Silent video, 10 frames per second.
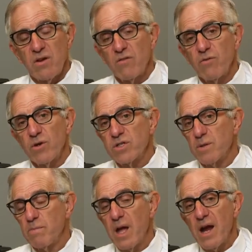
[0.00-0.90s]
Therefore,
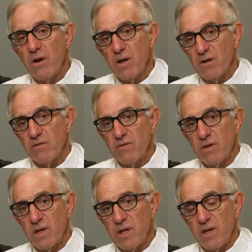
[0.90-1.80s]
it's imperative
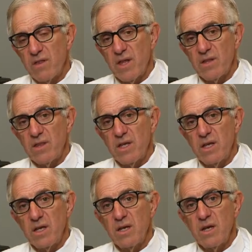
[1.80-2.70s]
that
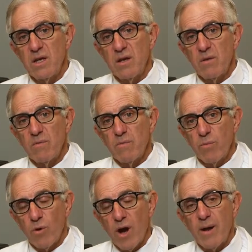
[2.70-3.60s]
the
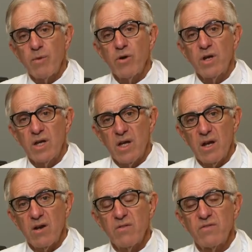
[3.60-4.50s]
primary
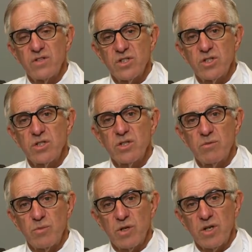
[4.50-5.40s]
care physician
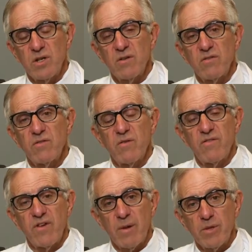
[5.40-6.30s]
community of
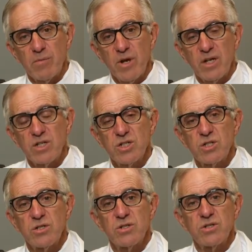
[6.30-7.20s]
family
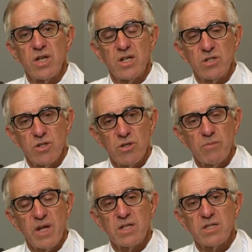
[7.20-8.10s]
practitioners, internal
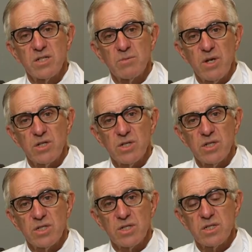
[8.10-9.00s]
medicine
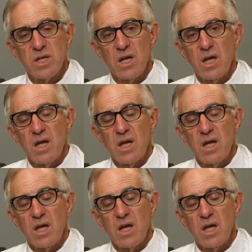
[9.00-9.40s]
specialists,